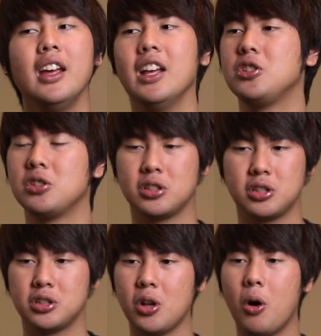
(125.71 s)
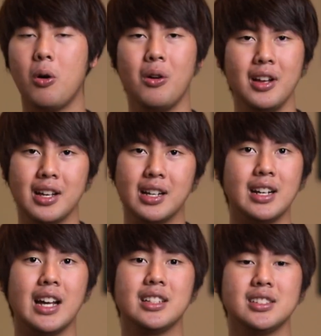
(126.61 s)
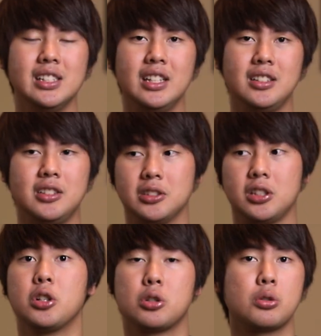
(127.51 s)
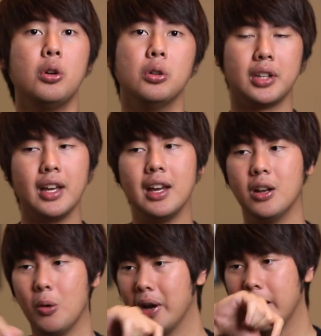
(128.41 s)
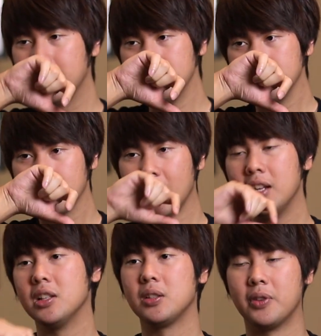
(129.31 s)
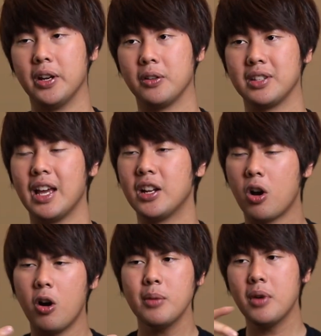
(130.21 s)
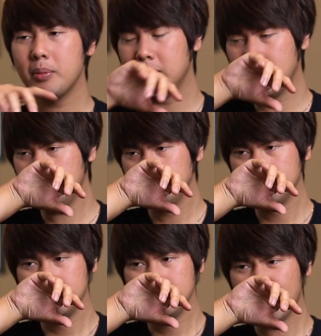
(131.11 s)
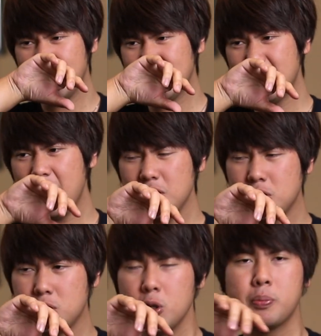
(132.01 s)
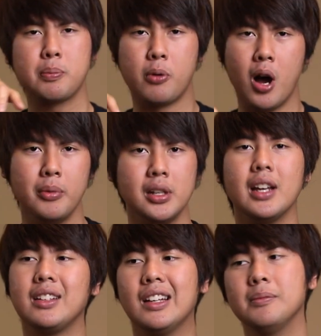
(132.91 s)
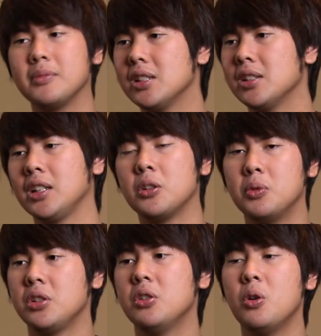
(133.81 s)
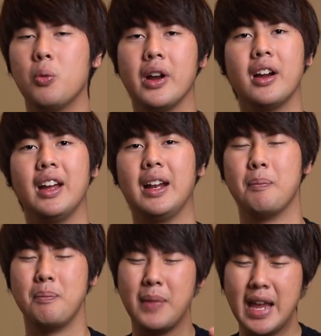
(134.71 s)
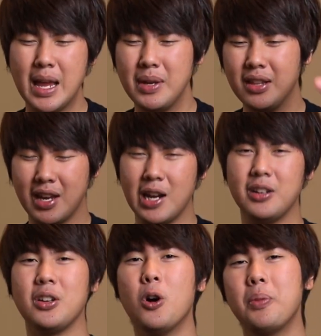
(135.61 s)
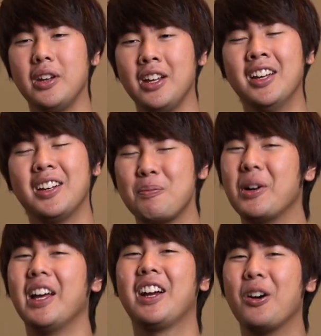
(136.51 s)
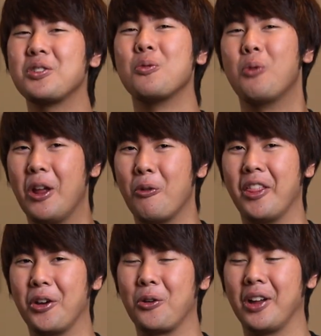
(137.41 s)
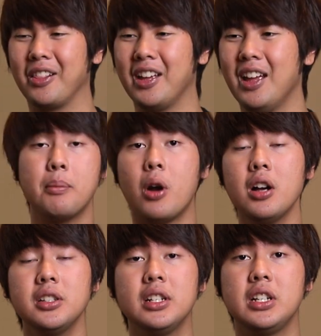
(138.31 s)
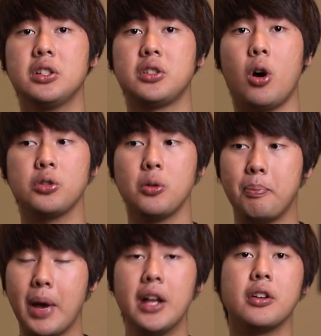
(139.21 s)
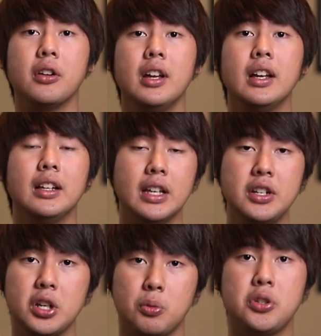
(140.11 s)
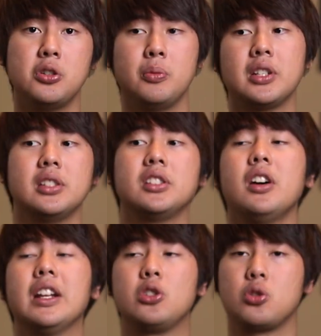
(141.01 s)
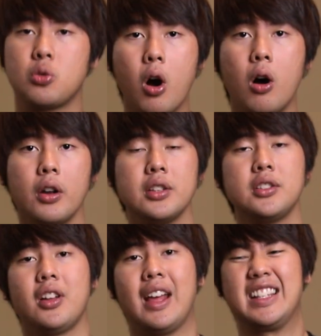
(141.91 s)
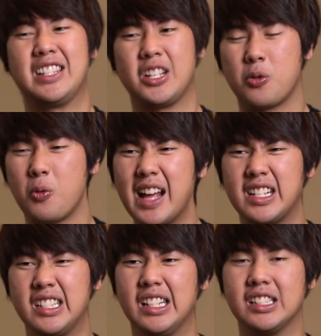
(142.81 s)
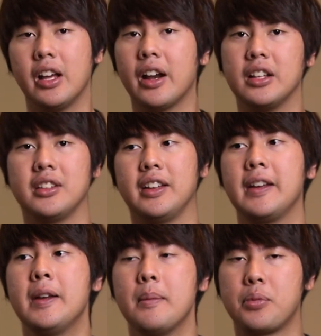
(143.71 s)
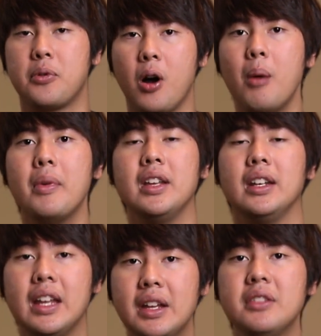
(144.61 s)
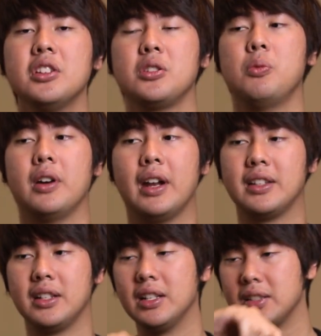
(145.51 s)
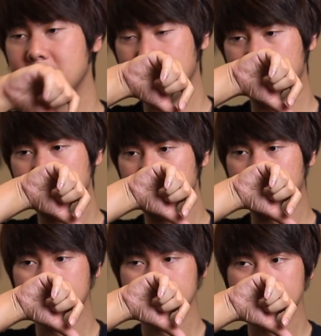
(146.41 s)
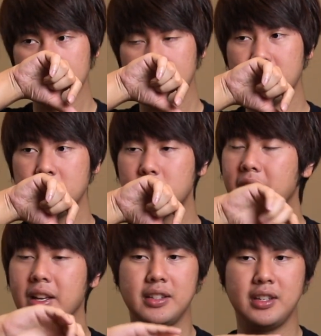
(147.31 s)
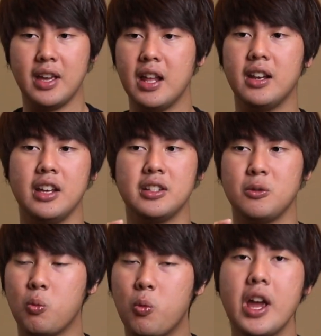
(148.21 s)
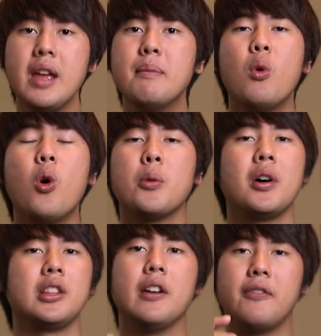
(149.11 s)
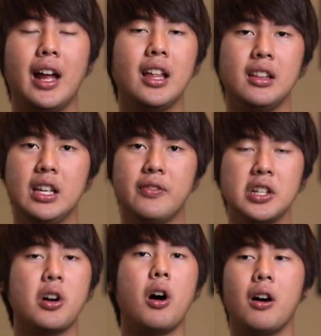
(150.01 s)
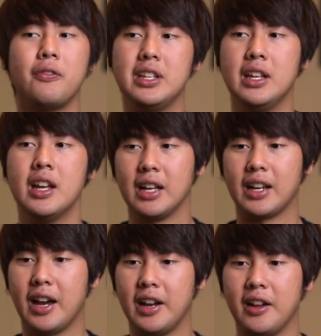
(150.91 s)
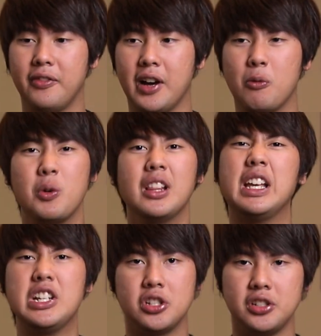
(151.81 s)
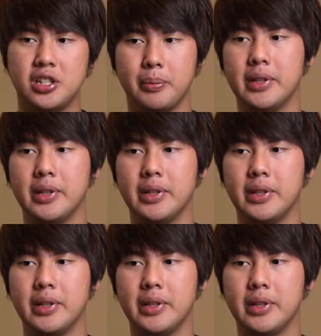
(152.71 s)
It's just so nicely just controlled in a way in this fragrance. And the cardamom in here, it's not super prominent. Again, it's like the original where it may be there in the opening, but it goes away rather quickly. And ambroxan in here is also better than the original because it's not as strong, it's not as scratchy, it's not as like prominent in this one as it is in the original. So this one again is way more about that violet leaf and coffee kind of relationship.